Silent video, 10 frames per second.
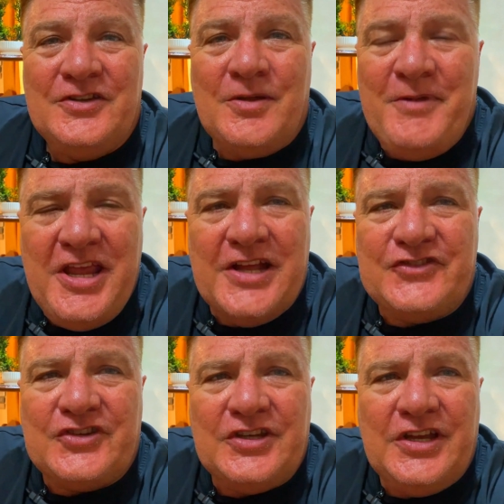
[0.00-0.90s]
to me,
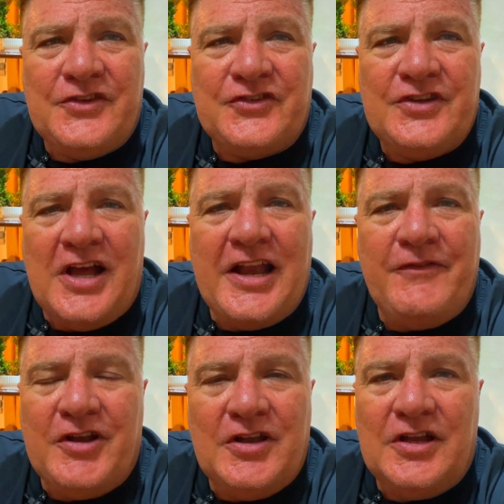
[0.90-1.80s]
it's it's not
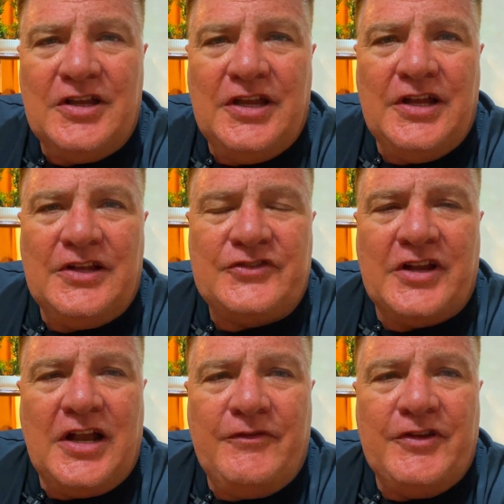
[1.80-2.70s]
even it's
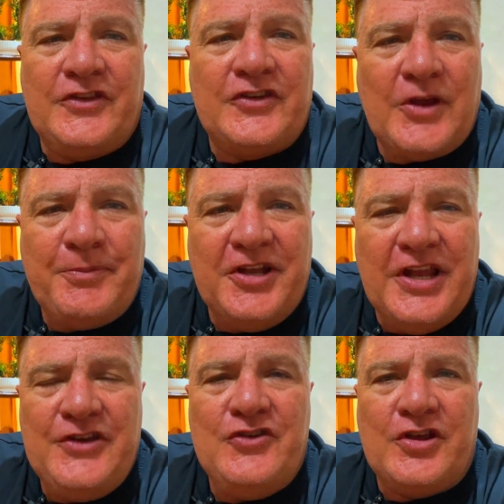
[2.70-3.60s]
not even something
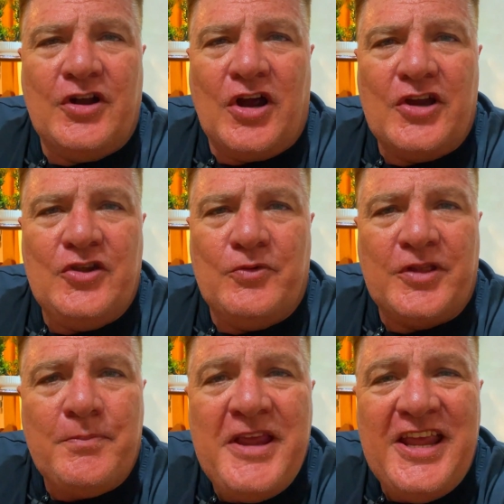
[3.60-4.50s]
that you can argue
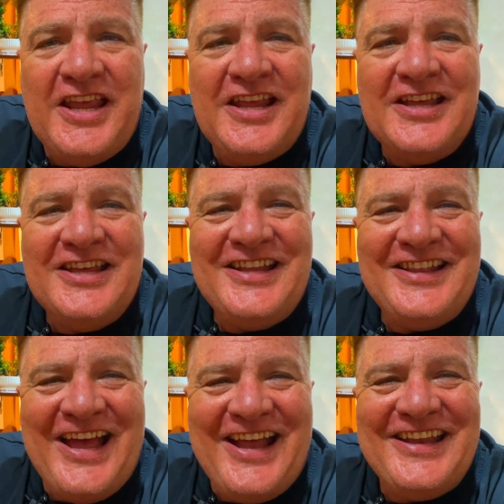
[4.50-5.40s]
with me
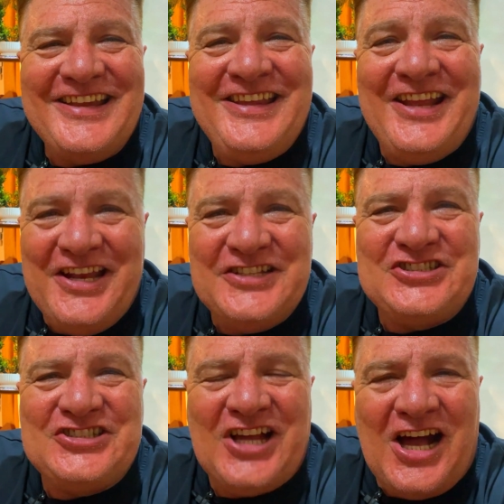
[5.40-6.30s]
that getting
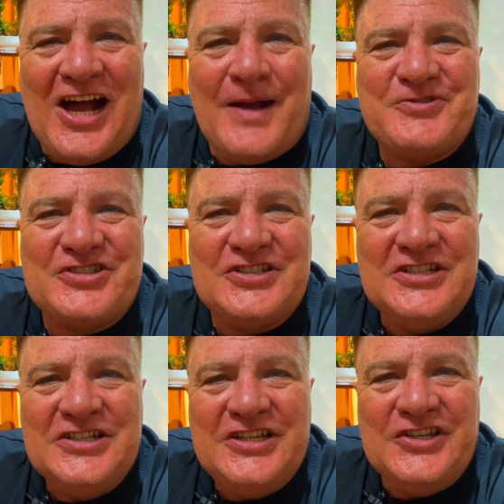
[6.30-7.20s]
stops
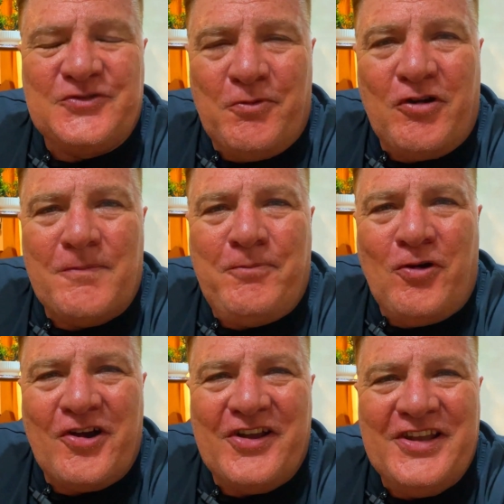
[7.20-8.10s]
is more
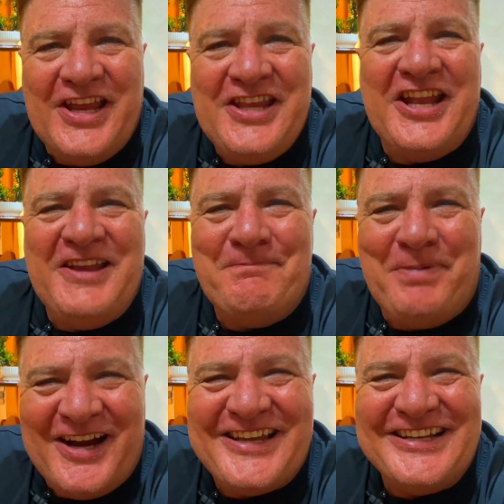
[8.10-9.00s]
important than getting
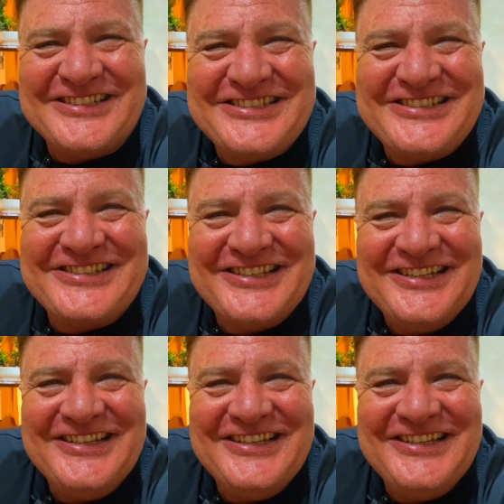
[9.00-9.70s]
buckets,